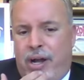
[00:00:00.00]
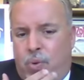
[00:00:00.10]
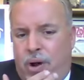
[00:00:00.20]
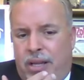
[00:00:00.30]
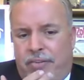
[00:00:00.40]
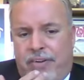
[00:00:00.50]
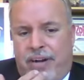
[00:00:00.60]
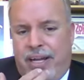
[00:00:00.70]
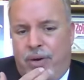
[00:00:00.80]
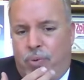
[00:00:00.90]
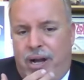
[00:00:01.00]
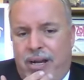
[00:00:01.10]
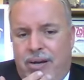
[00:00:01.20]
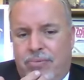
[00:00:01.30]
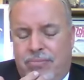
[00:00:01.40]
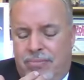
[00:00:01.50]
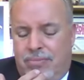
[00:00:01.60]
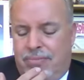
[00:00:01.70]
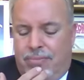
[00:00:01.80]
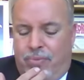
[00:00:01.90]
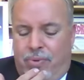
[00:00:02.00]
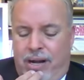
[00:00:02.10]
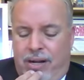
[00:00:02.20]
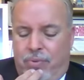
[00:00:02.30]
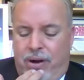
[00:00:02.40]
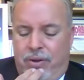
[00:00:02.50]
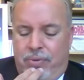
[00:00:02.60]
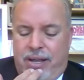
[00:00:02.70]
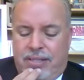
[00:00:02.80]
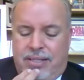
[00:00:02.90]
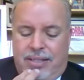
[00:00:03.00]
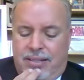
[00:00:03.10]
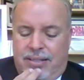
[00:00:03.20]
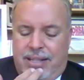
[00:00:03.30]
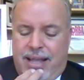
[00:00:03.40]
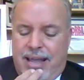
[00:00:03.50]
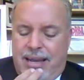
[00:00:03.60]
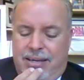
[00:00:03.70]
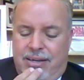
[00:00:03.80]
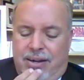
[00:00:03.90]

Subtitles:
qualify it? Why are you asking that?